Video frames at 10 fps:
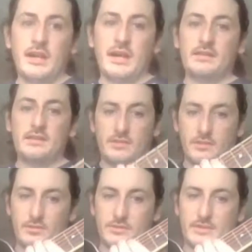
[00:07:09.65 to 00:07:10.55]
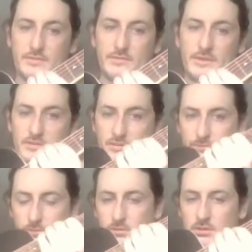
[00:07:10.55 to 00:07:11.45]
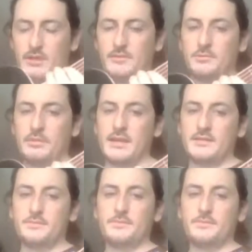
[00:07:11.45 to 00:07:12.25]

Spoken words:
and it's caused everything to fall all over the place.